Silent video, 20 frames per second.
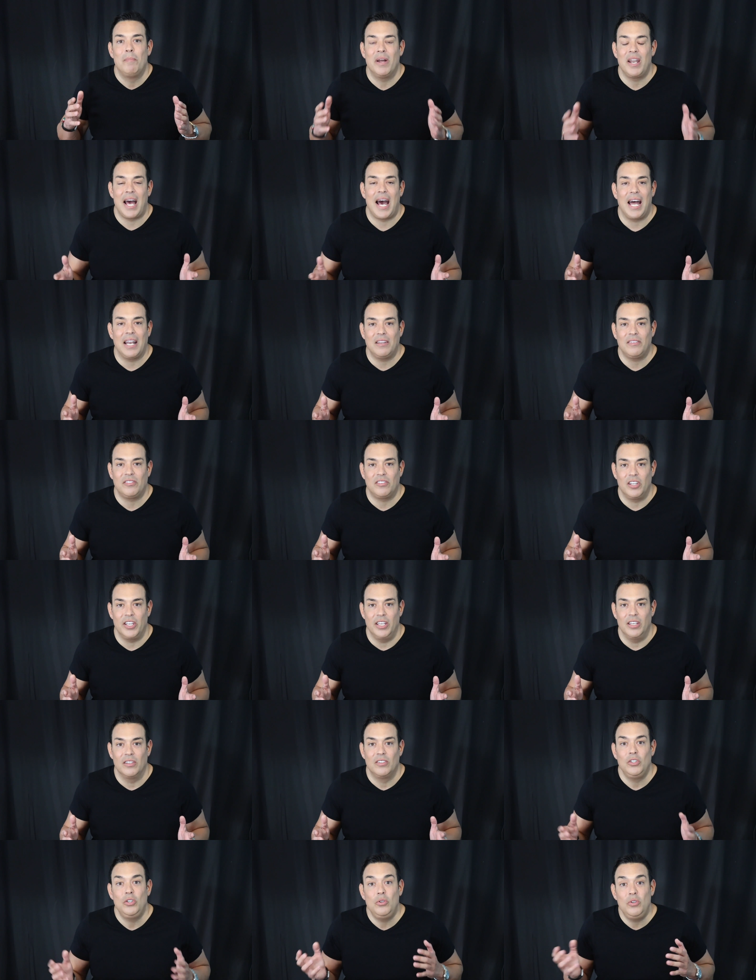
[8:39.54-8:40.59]
but
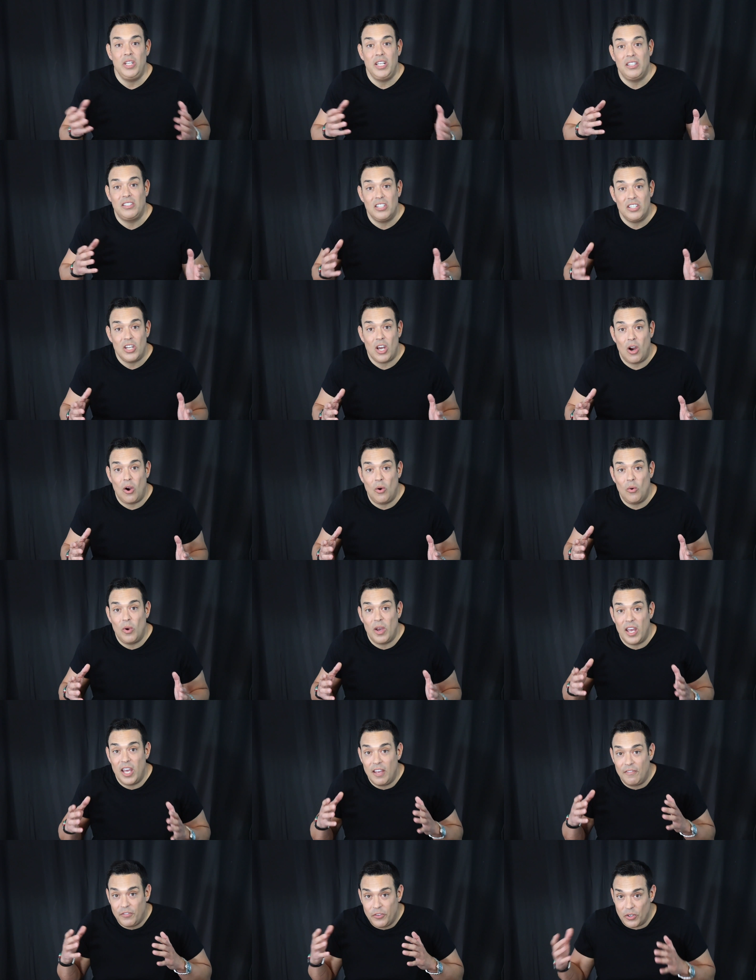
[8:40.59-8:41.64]
honestly, you need to know
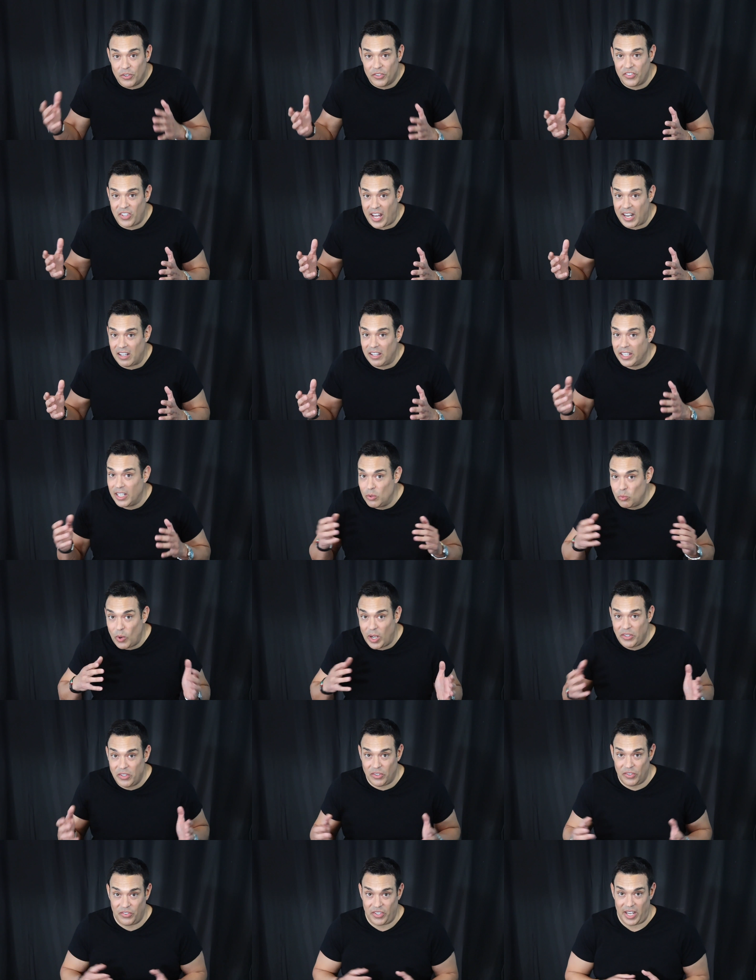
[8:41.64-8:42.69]
if you're settling and when
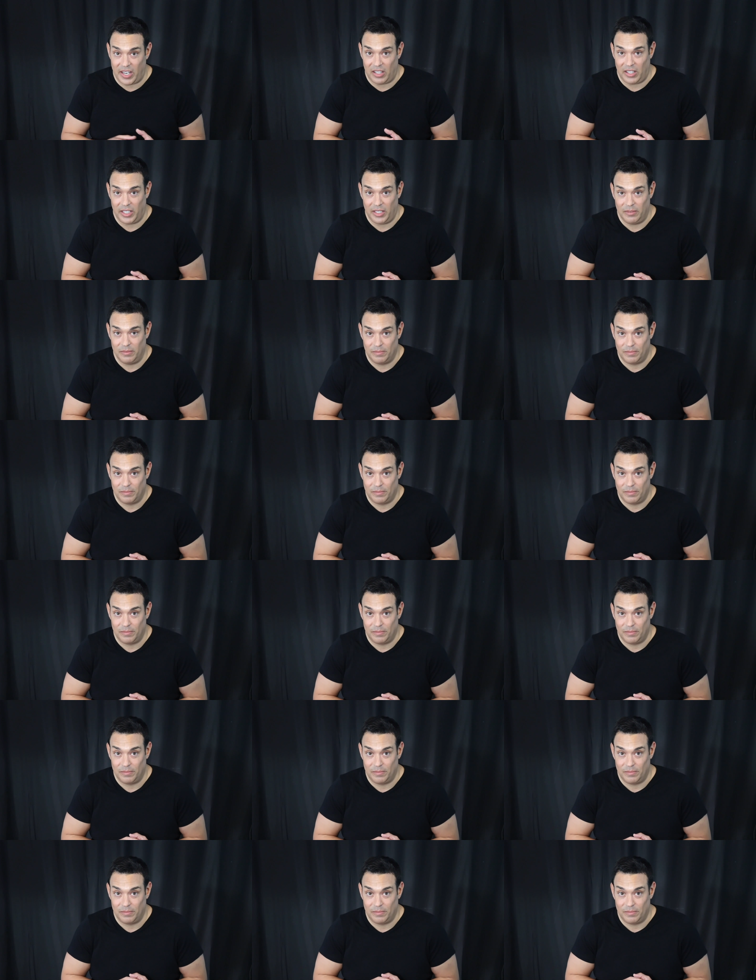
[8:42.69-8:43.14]
you're settling.